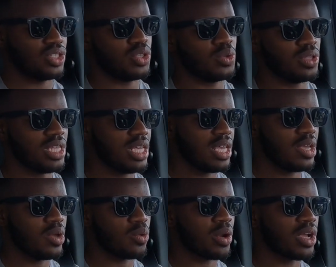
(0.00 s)
to
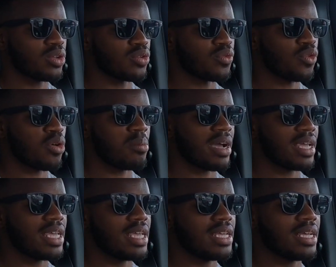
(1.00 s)
the Wrangler
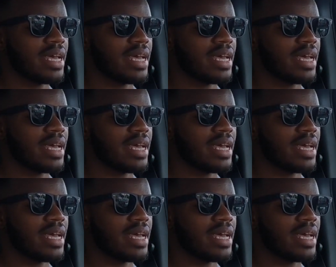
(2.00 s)
4xe.